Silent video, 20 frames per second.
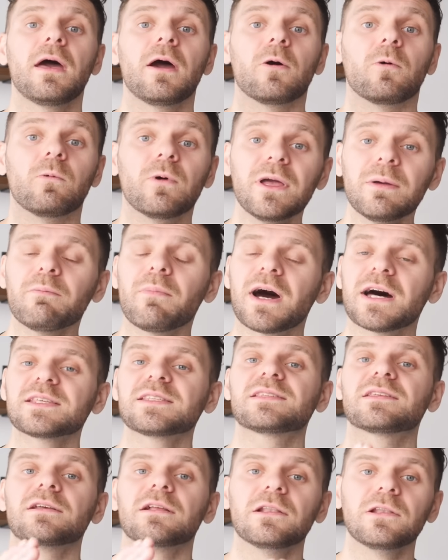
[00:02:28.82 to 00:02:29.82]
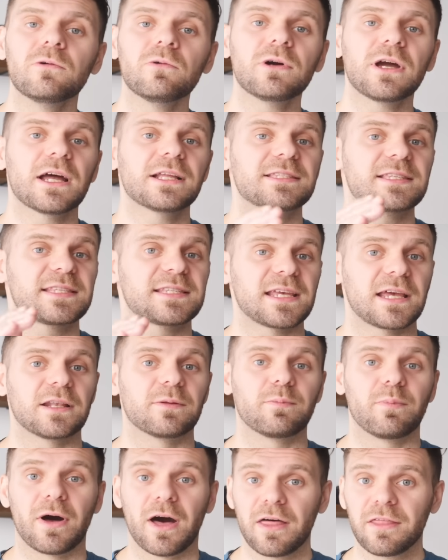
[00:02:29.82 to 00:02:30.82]
we must look at
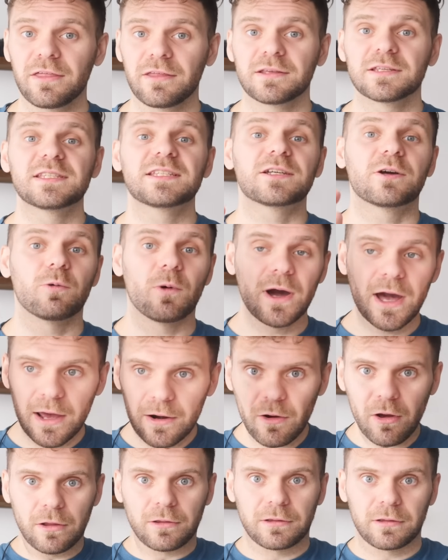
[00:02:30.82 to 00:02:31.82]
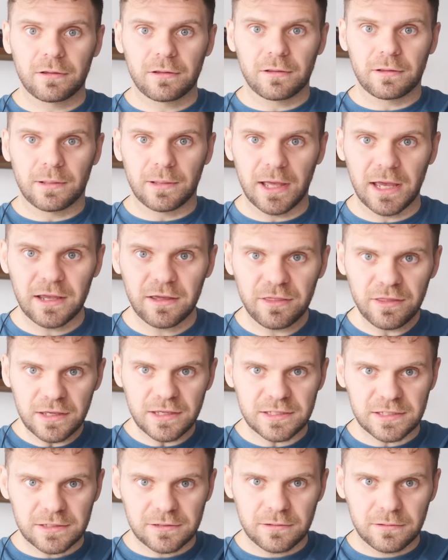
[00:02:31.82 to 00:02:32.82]
said path square on, like
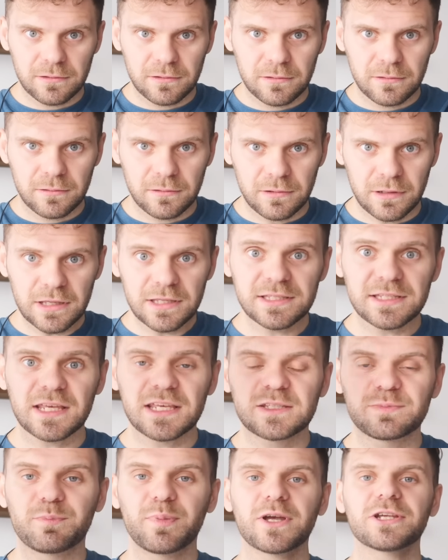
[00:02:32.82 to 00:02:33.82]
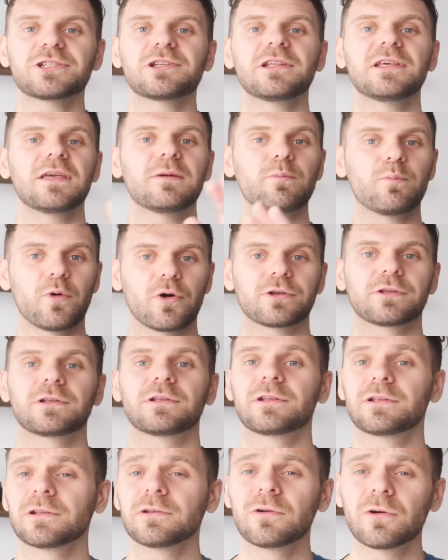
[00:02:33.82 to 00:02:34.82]
this. It's especially
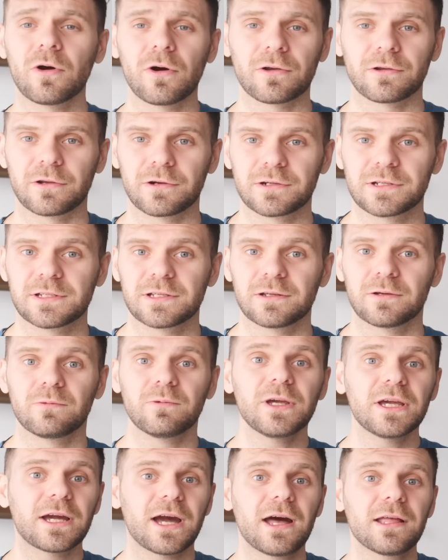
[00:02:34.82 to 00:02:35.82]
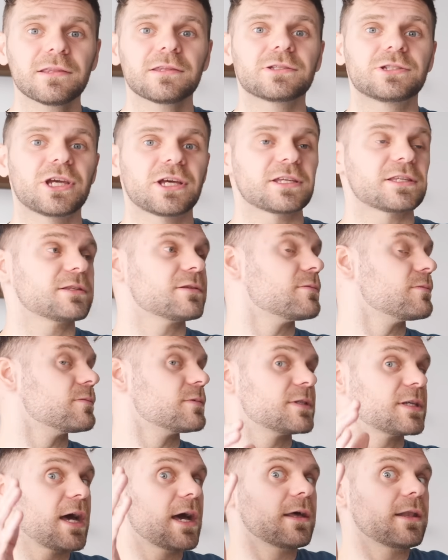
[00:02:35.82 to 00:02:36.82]
important in corners. We can't just
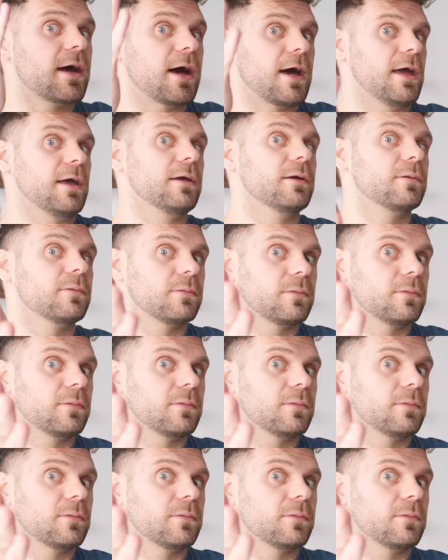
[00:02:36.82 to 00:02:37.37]
side-eye